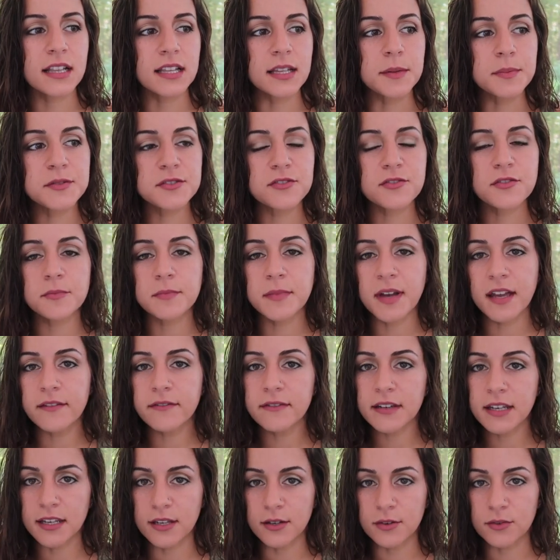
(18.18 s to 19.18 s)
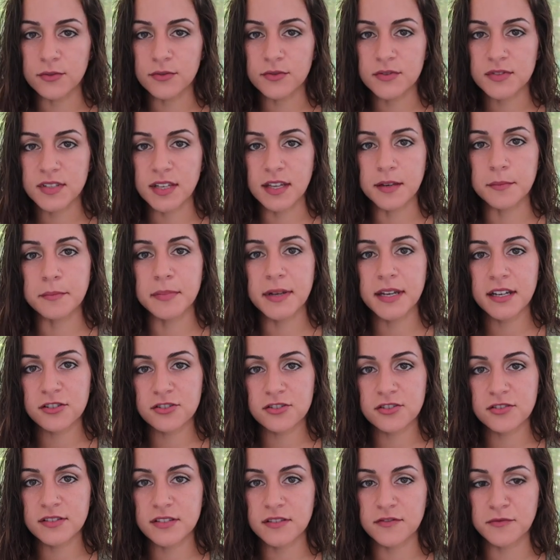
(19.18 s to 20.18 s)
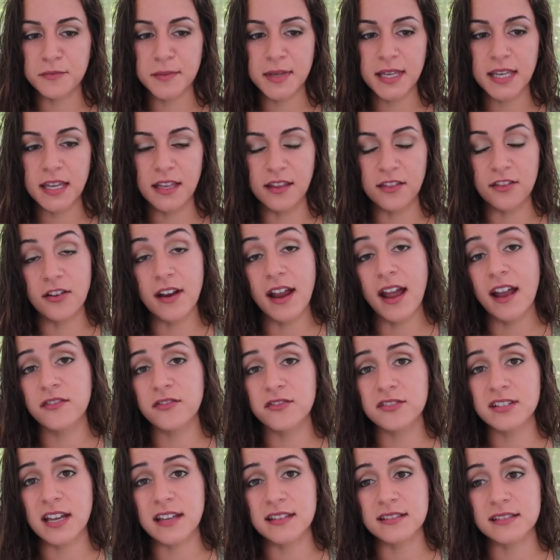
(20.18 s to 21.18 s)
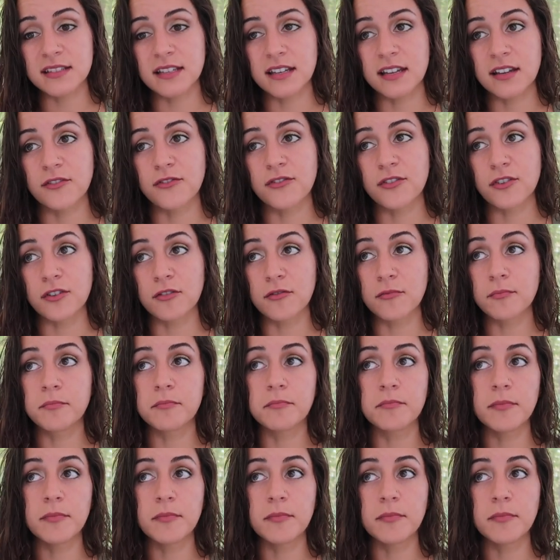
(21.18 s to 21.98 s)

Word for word: clips from my videos and pictures of me in their advertising for